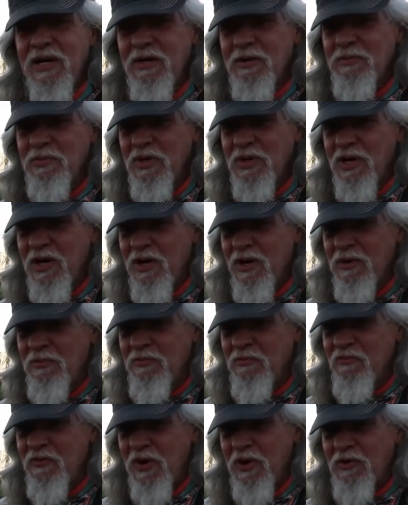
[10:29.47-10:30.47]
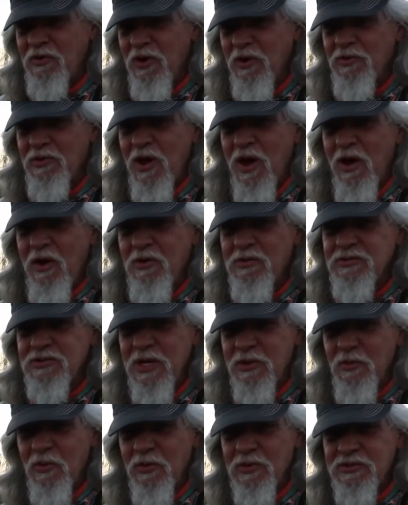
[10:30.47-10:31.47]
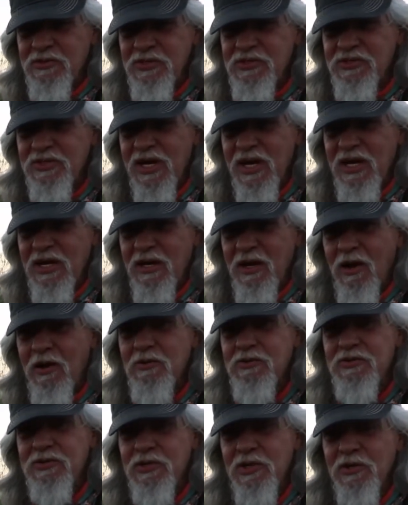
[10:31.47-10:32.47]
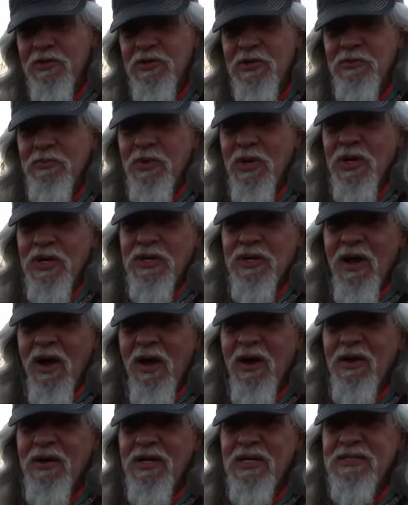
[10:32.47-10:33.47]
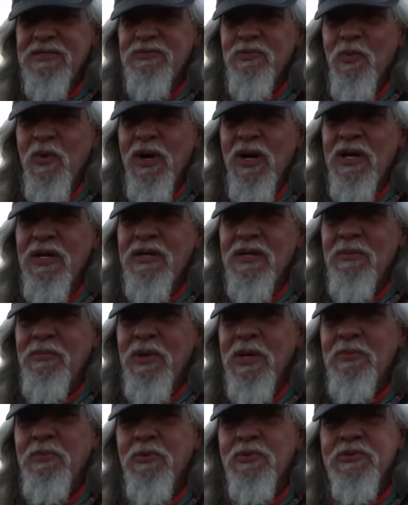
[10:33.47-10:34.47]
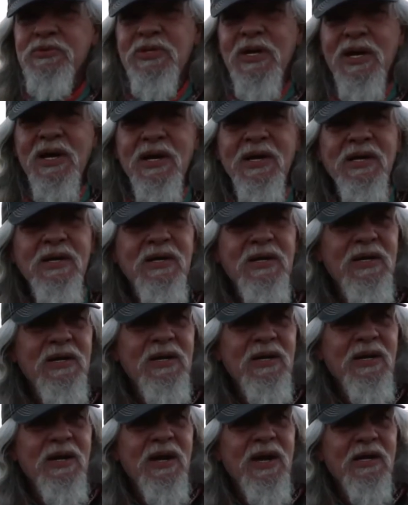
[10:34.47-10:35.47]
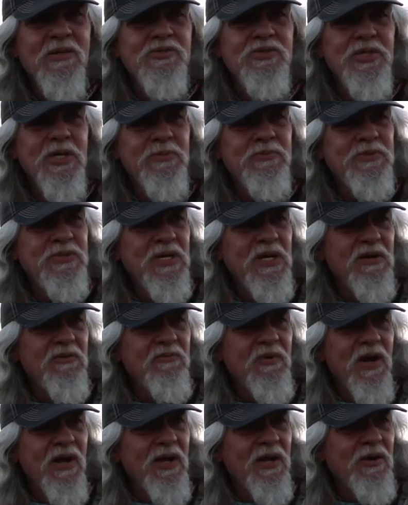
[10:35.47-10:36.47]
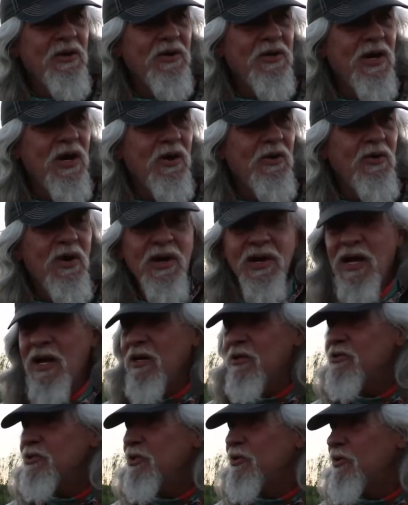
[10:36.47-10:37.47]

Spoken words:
to become Velcro dogs. They want to just stay close to you, but not as way that people say. Now Gypsy, if I let her go right now, she'll